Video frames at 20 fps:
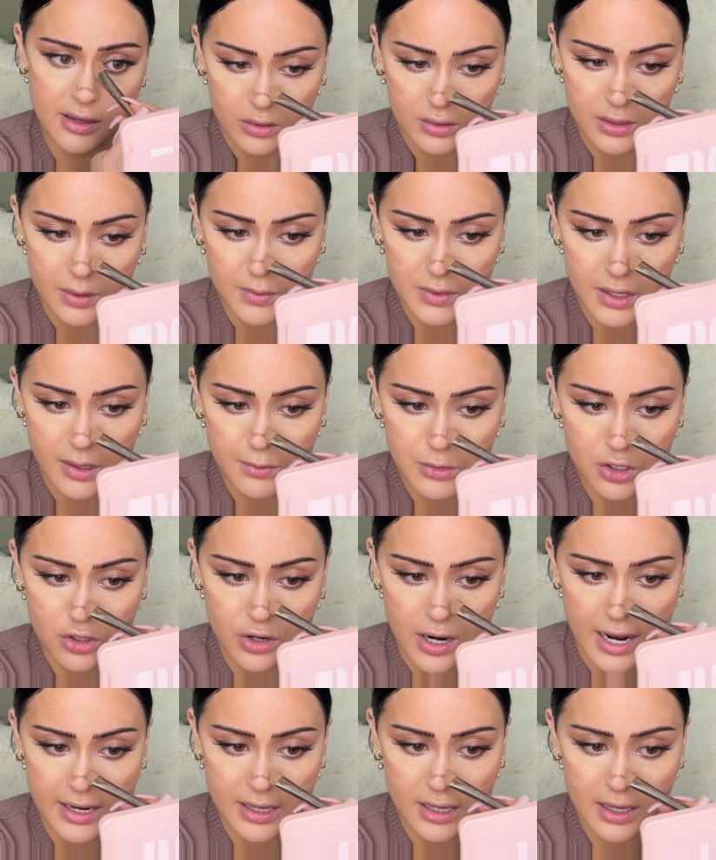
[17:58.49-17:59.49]
Sometimes
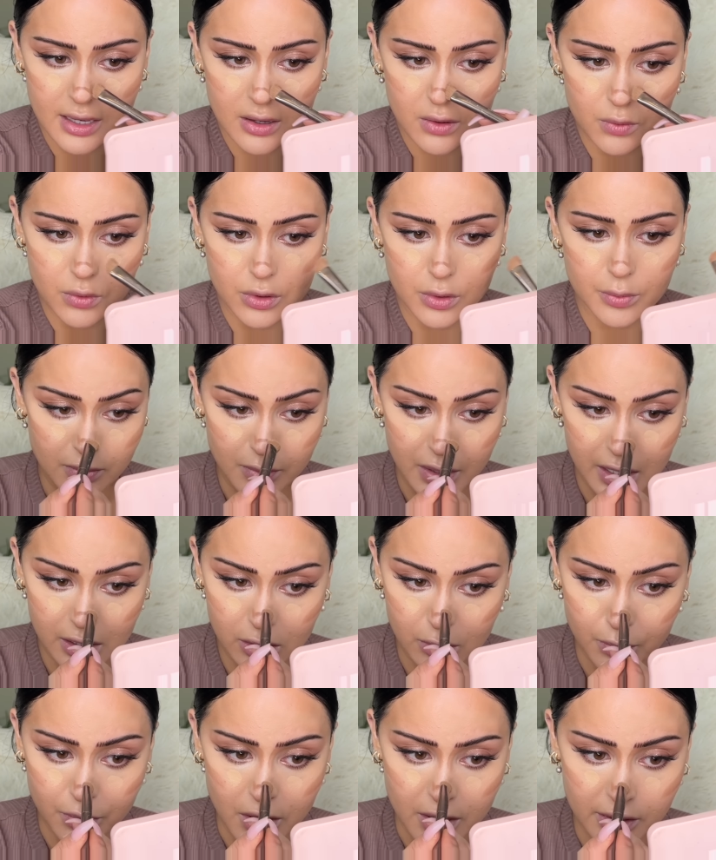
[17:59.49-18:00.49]
dragging it will make the
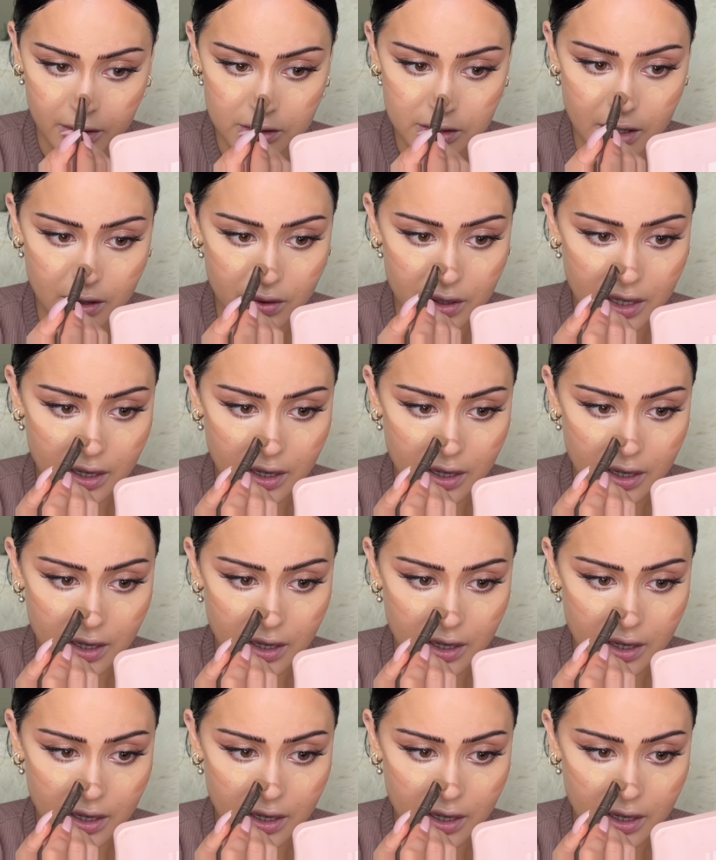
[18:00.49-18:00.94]
product go in